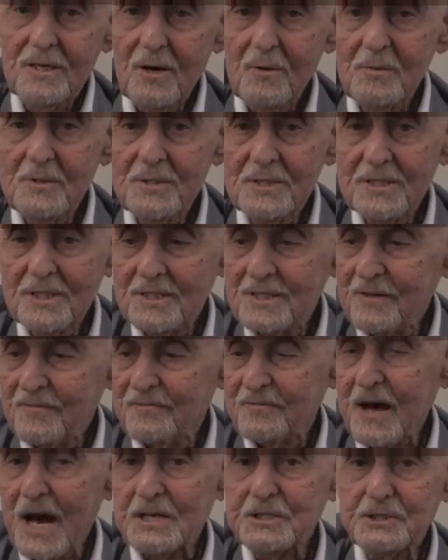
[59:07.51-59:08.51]
always the
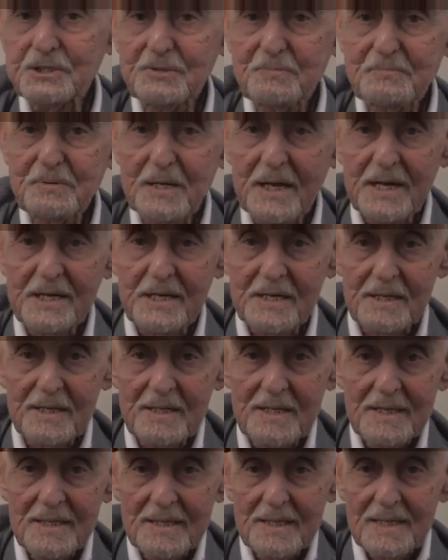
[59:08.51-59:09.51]
fashion plate,
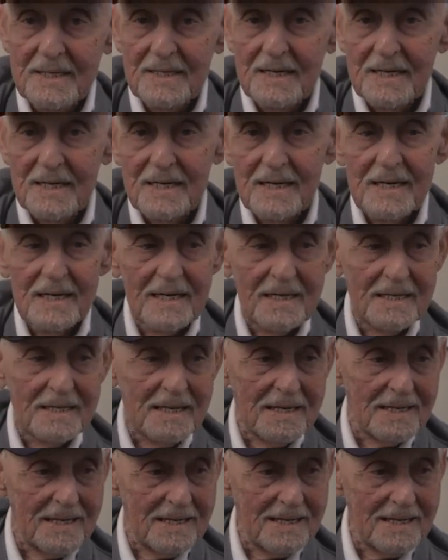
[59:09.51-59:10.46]
uh,